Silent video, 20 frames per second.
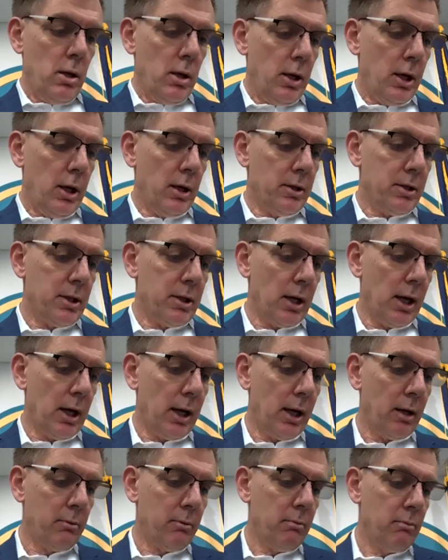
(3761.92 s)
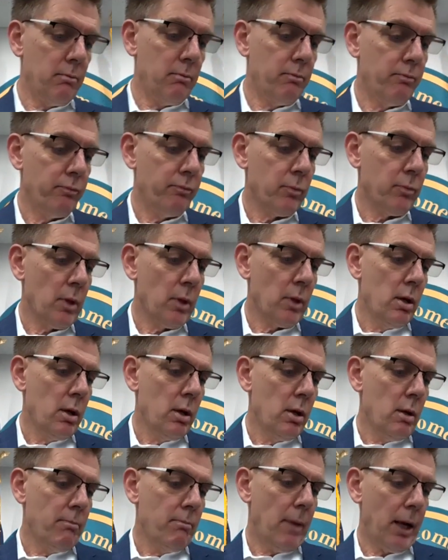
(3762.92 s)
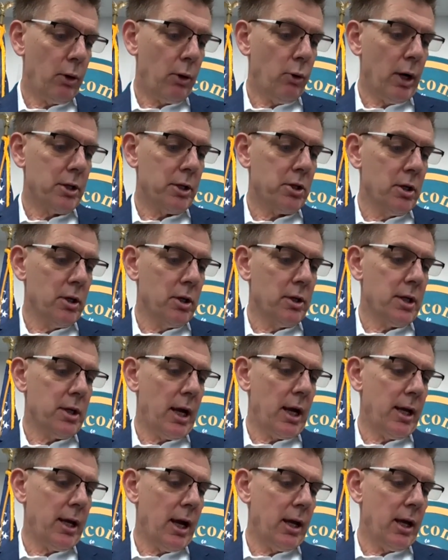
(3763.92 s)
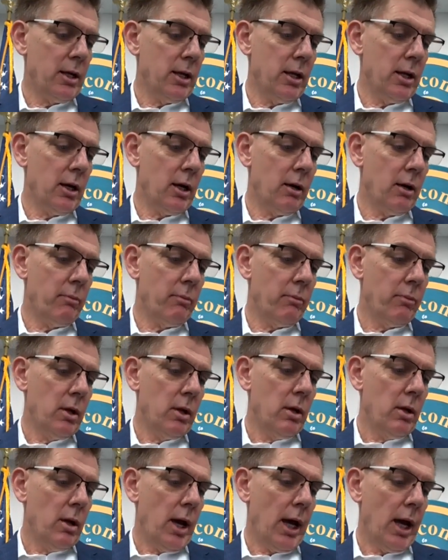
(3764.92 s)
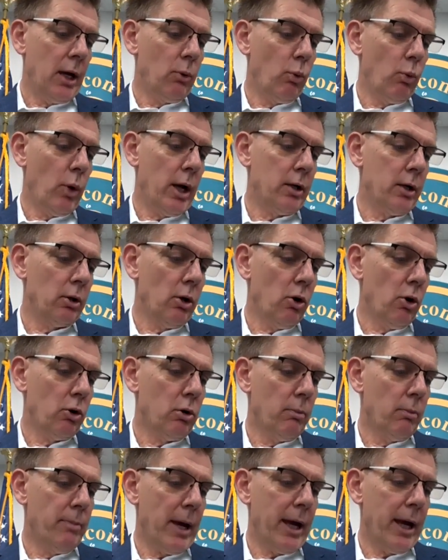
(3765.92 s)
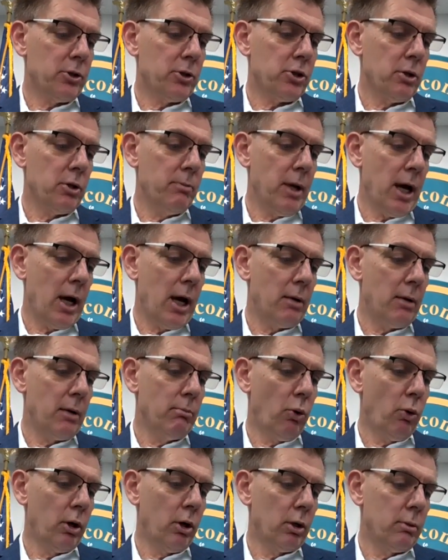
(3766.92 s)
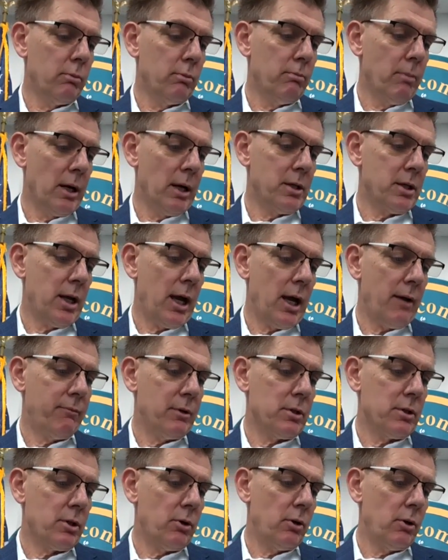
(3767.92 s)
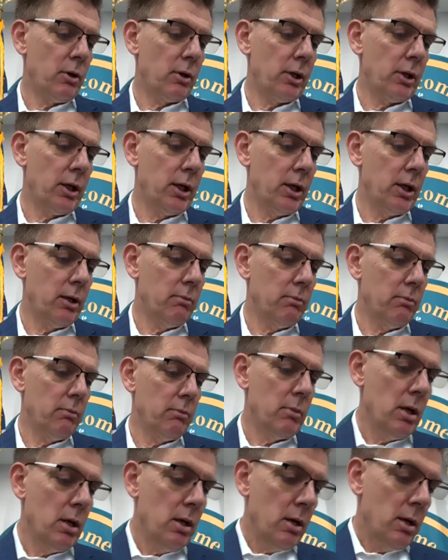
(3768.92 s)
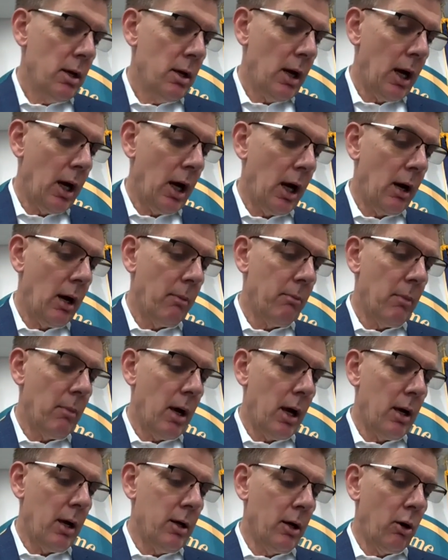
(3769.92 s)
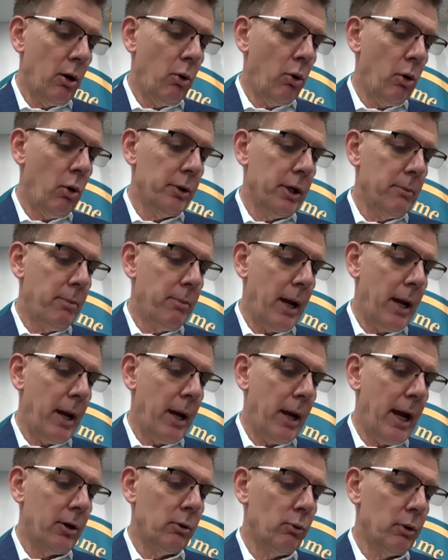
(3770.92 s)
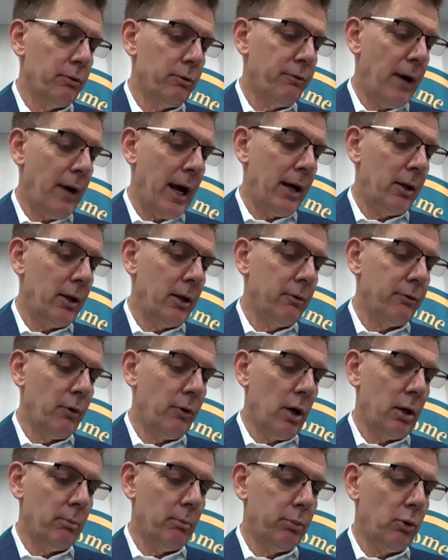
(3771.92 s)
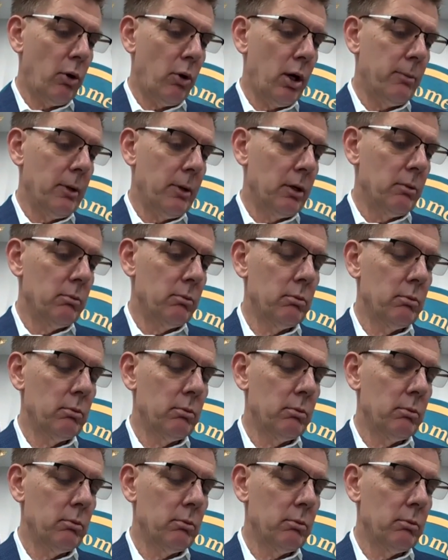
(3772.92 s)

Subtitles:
is, my question is, any idea on when local banks should be on board? My staff is currently in a holding pattern with filing for unemployment.